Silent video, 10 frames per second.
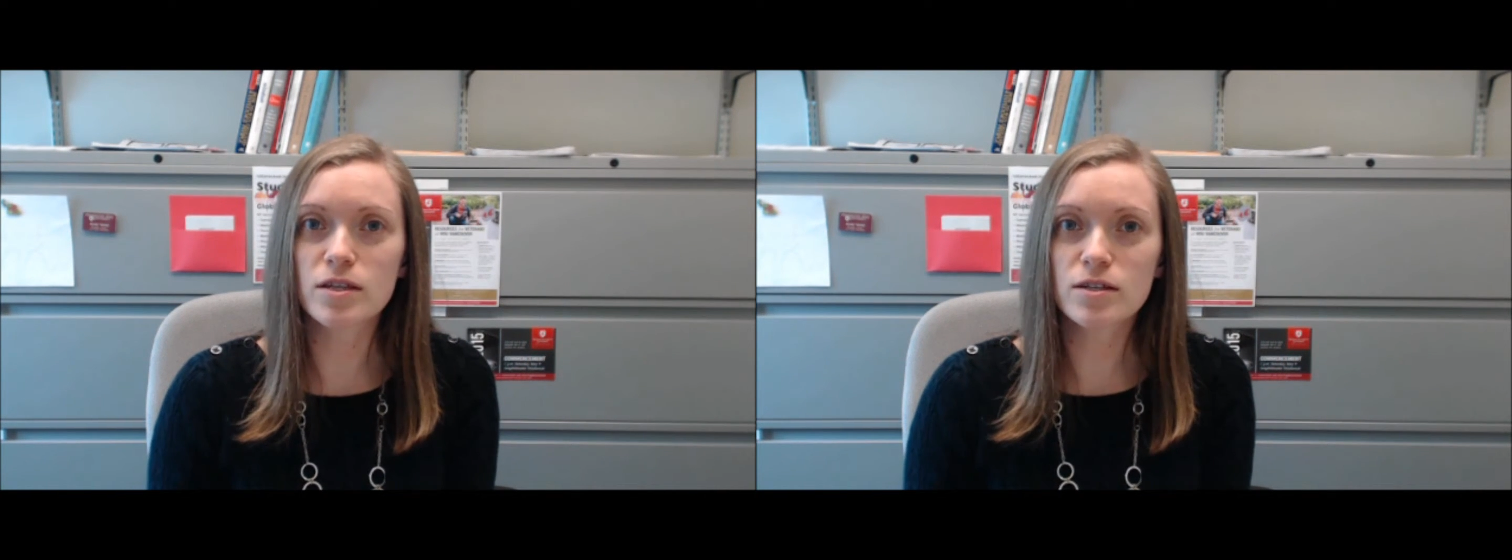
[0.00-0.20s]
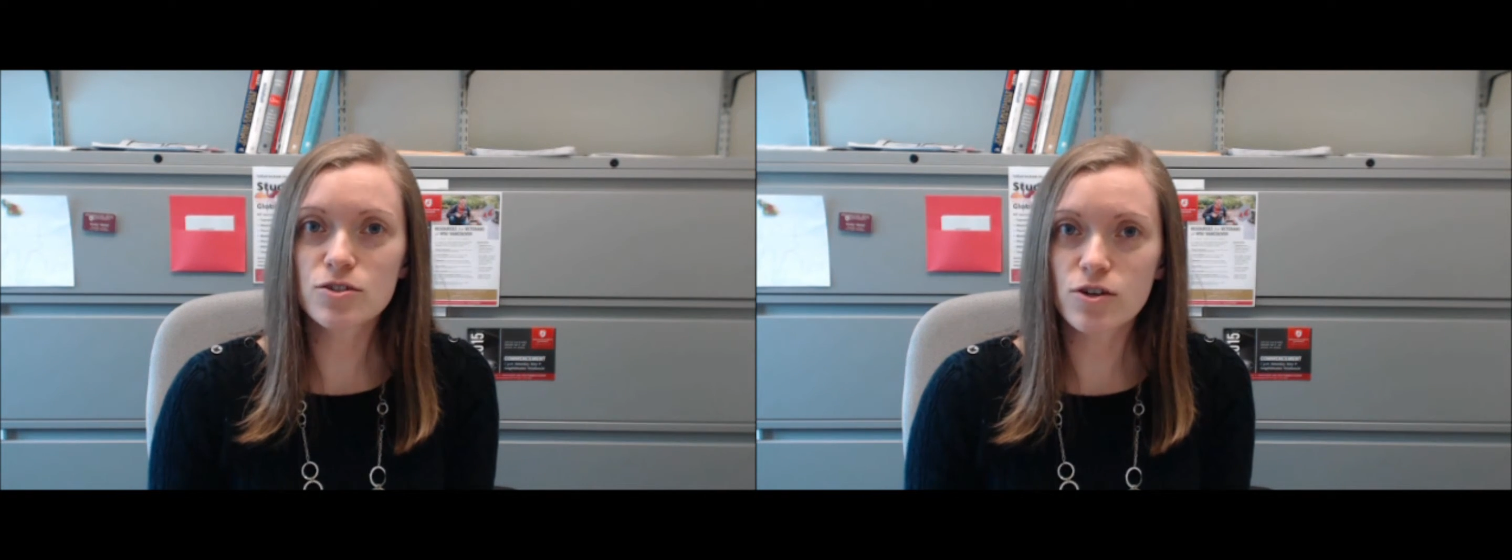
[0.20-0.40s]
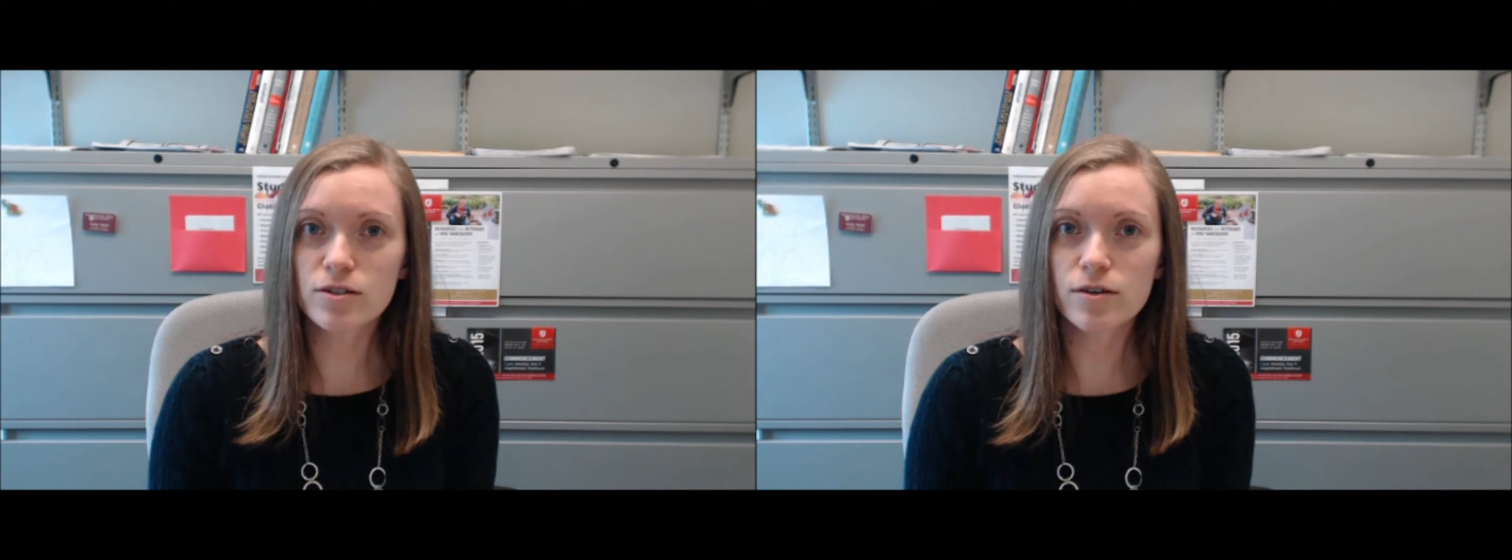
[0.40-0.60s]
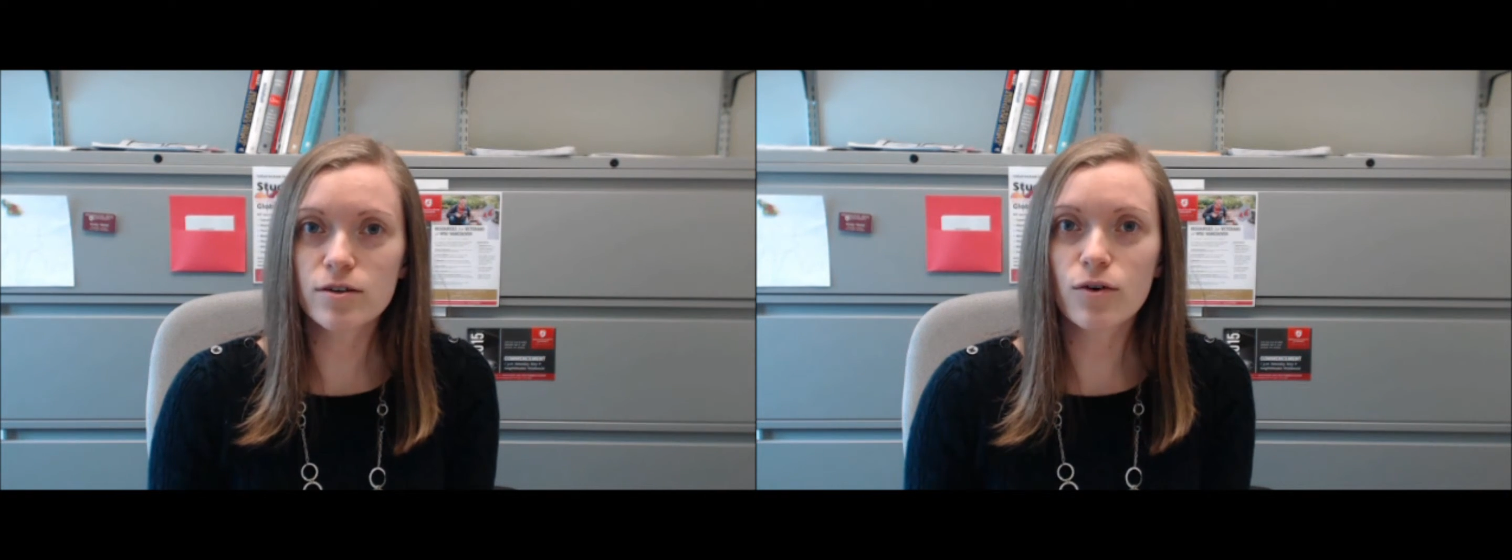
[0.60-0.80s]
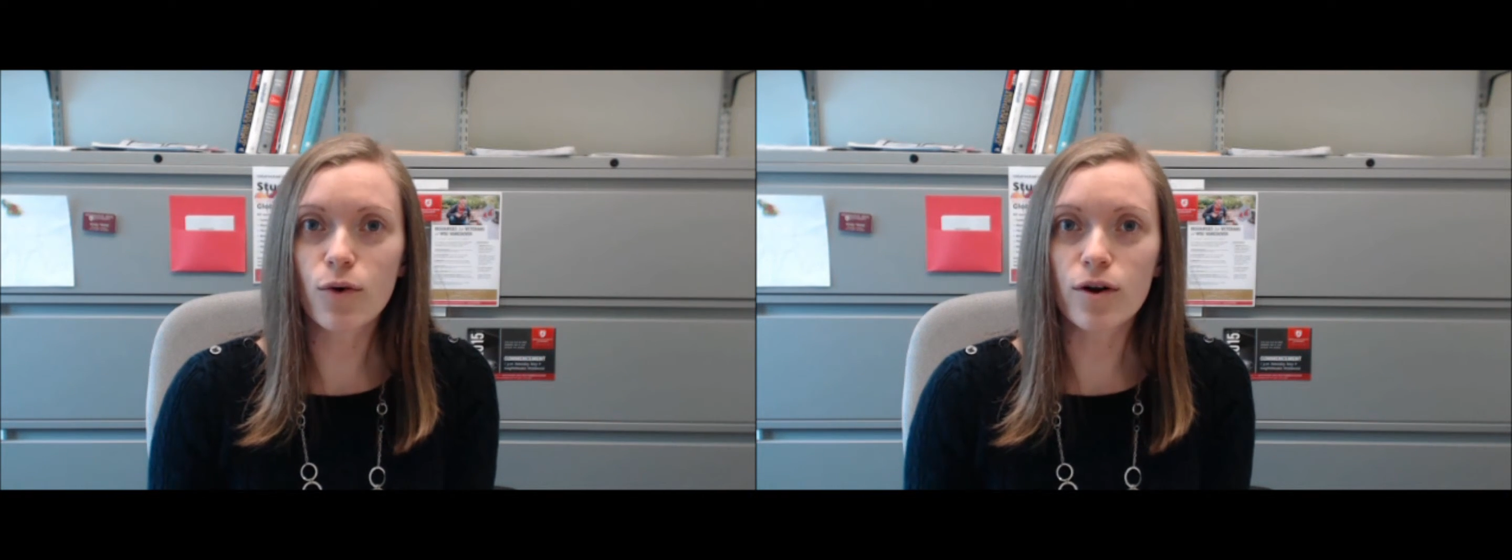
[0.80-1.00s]
the
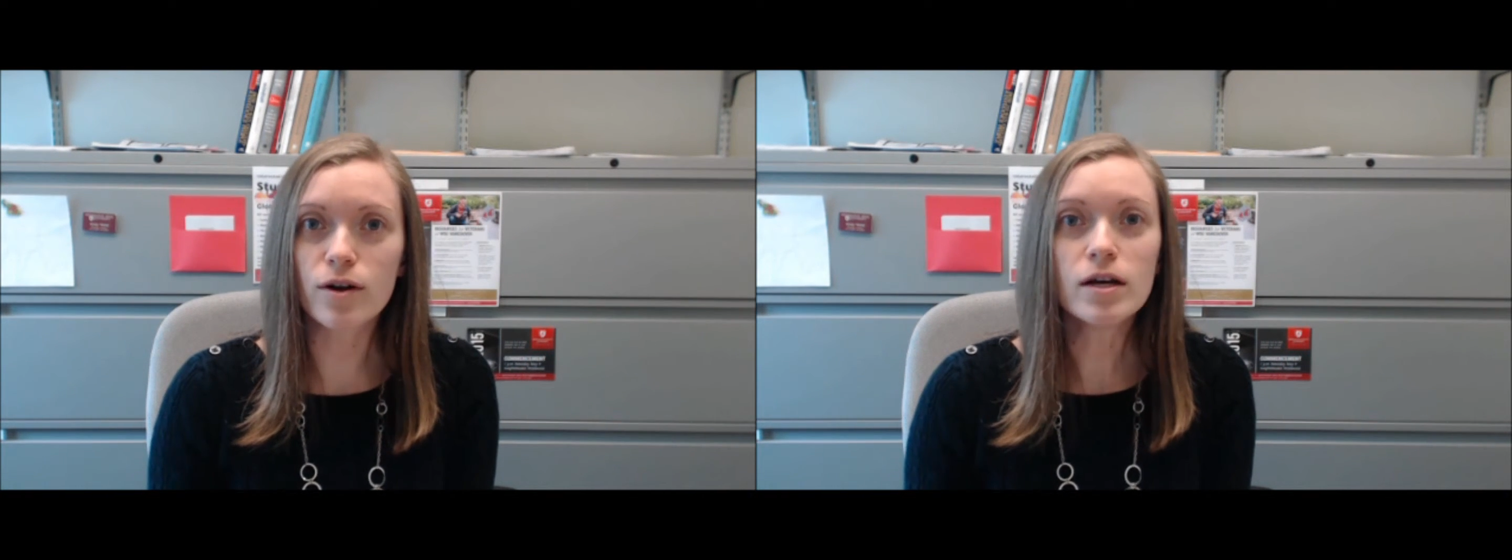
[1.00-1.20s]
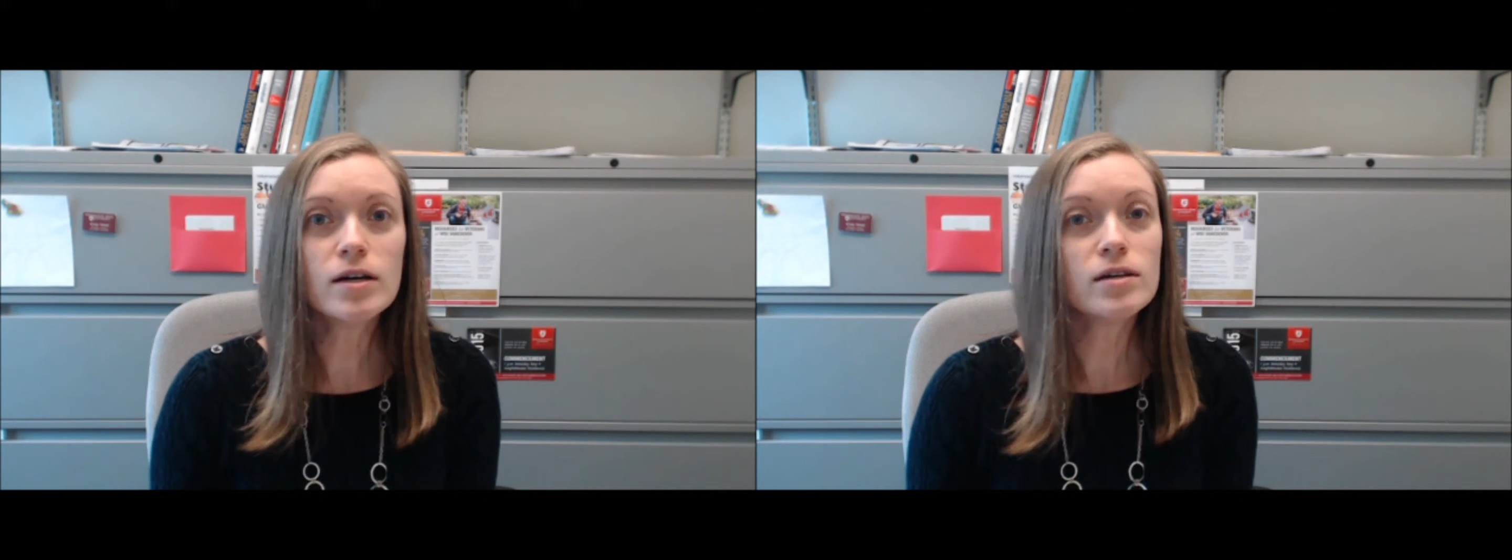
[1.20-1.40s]
instructor, or